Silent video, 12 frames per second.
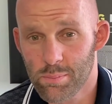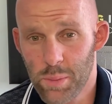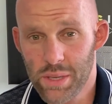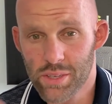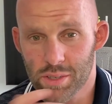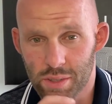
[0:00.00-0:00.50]

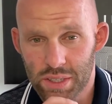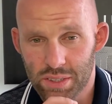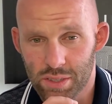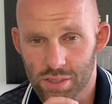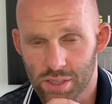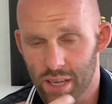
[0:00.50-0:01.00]
Make your
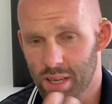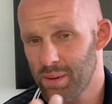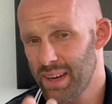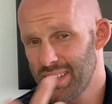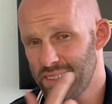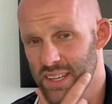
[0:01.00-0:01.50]
research. Come
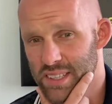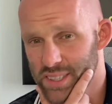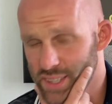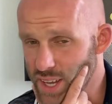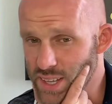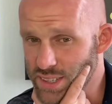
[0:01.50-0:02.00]
on,
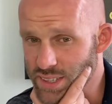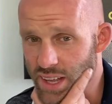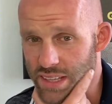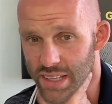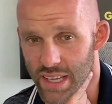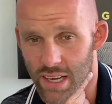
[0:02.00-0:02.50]
it's
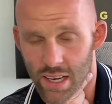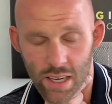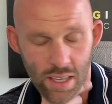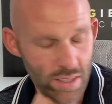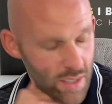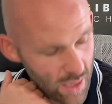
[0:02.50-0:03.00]
not that hard.